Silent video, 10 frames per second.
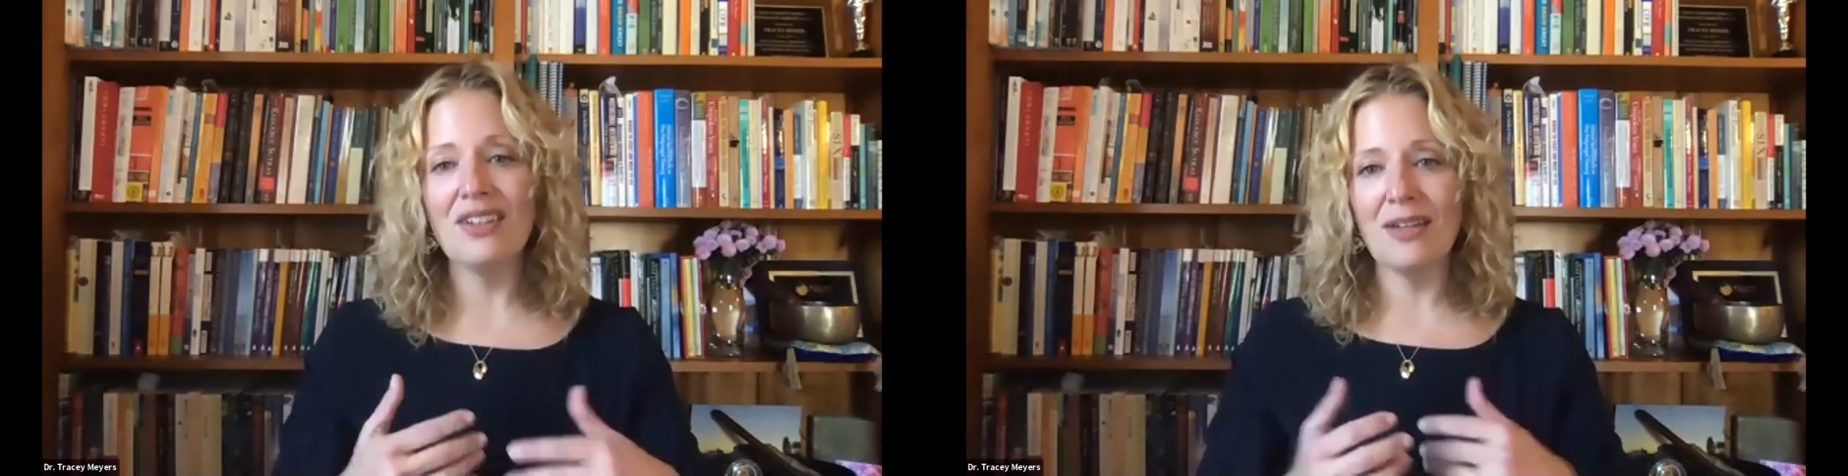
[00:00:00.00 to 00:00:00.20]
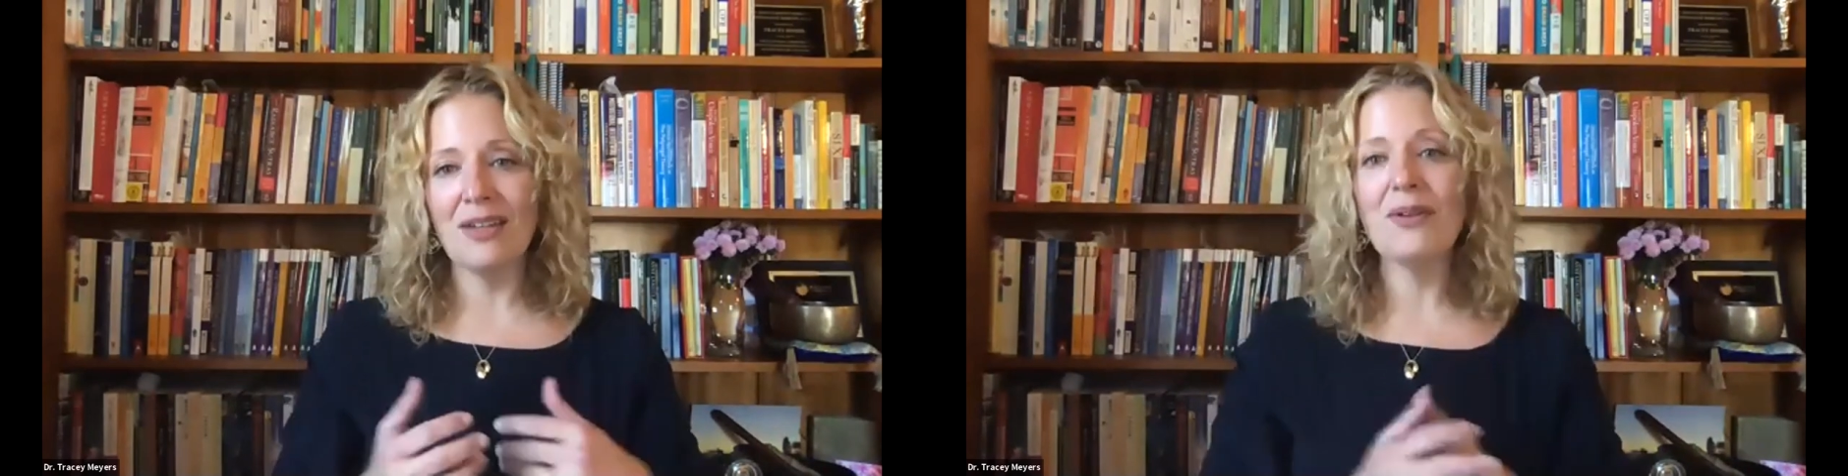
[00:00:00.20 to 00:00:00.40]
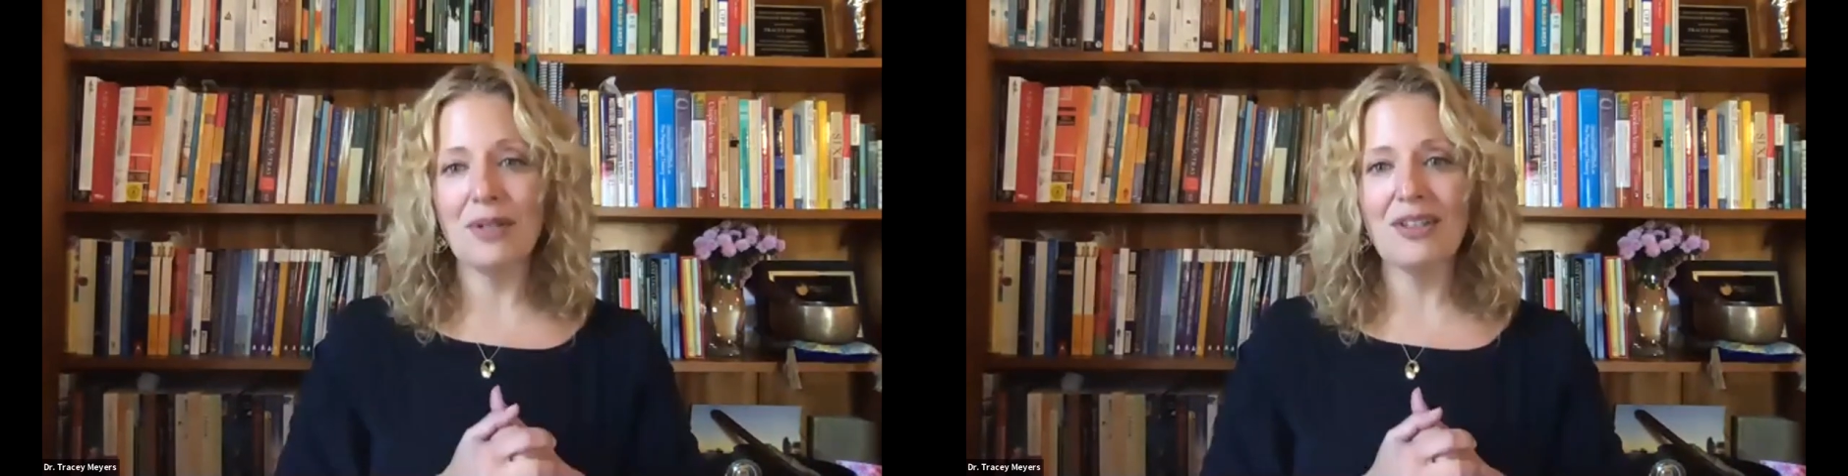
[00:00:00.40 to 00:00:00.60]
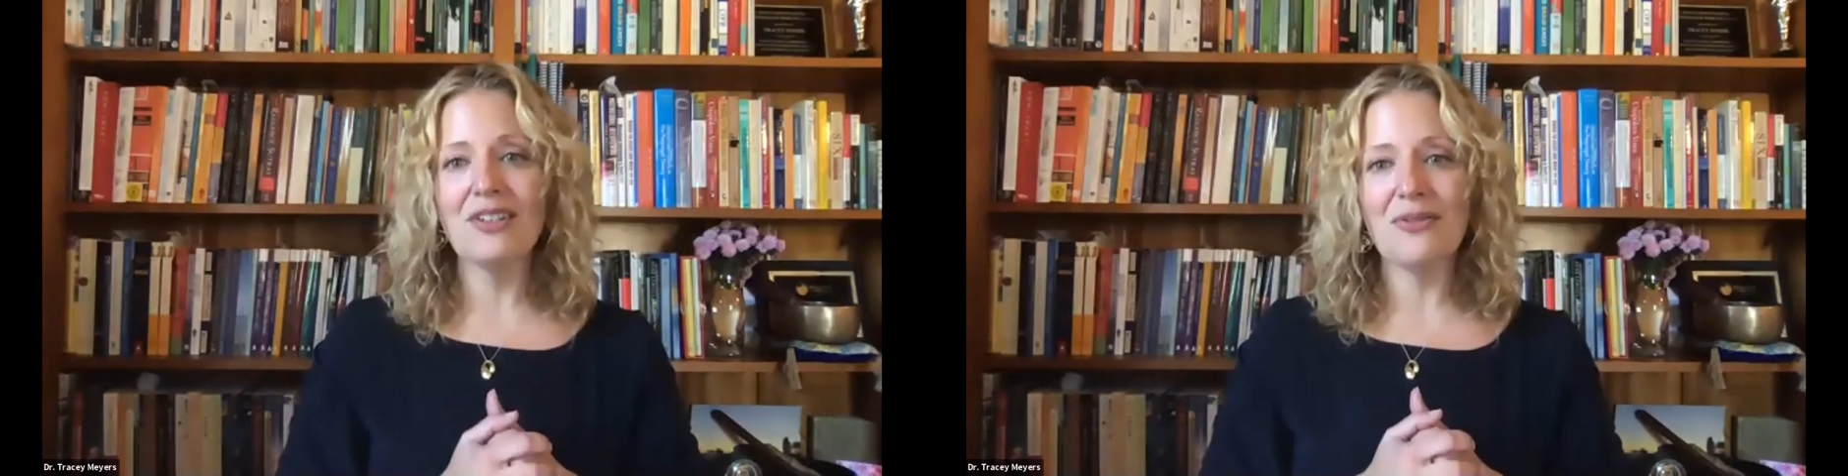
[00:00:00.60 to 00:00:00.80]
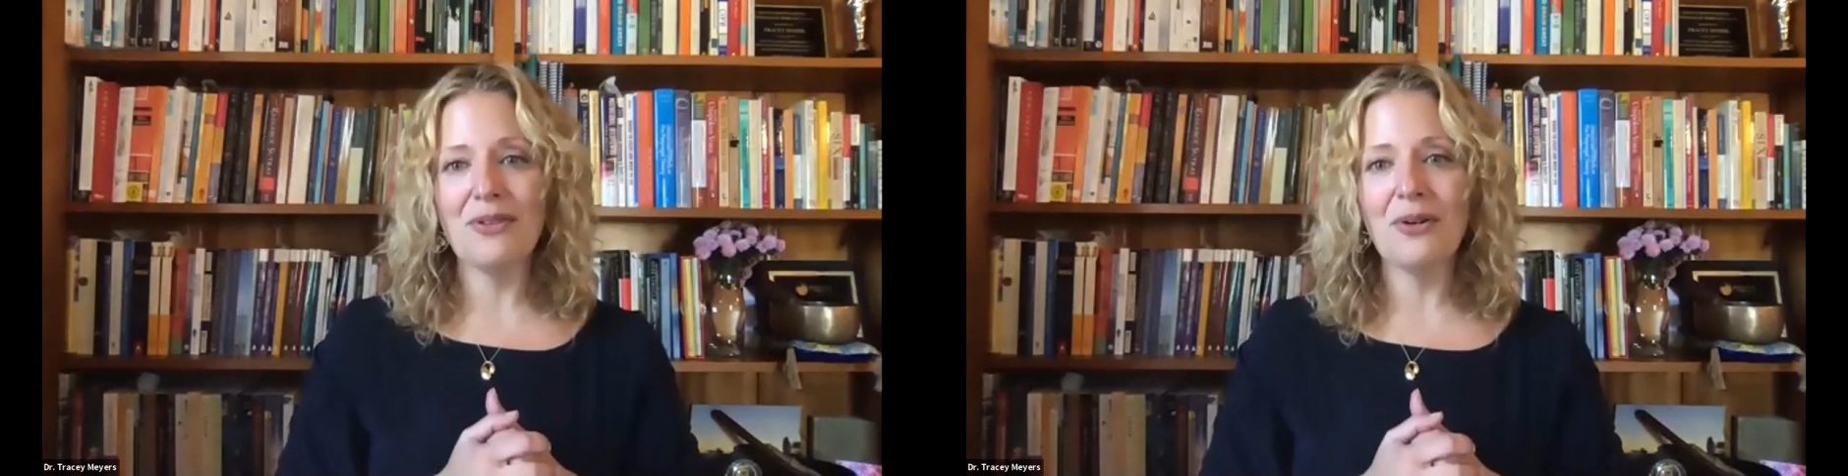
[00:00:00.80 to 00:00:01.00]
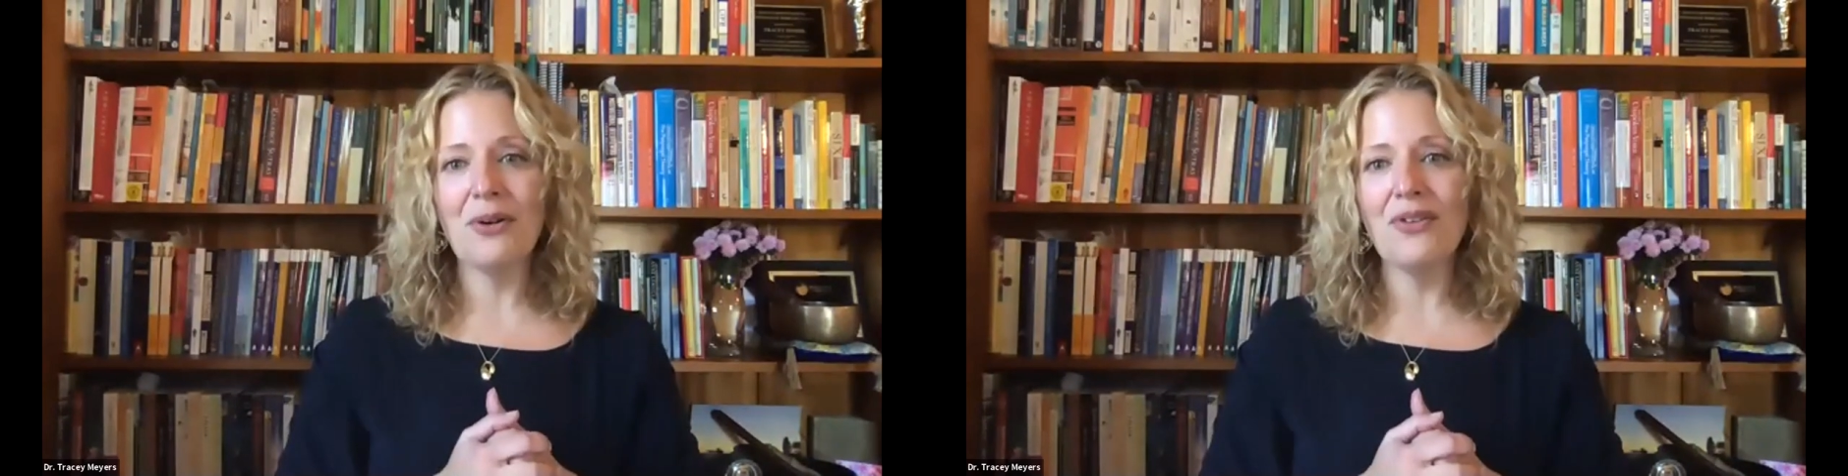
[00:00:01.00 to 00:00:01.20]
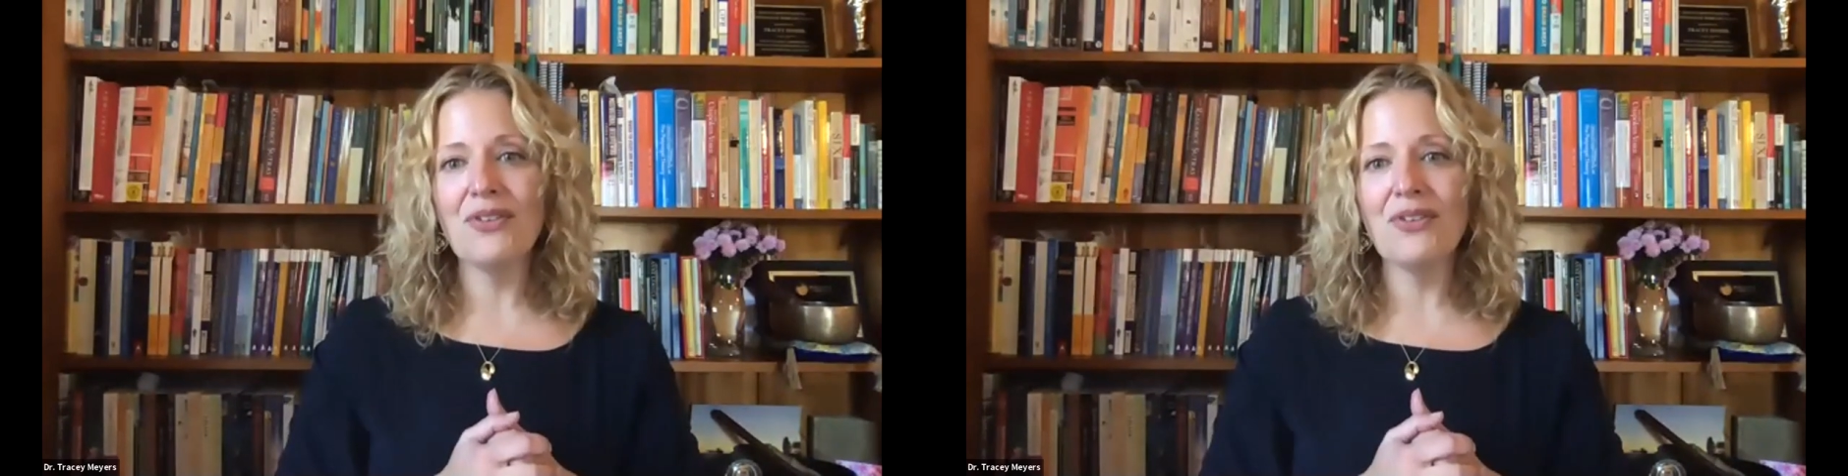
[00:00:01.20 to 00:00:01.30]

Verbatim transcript: it can be really difficult.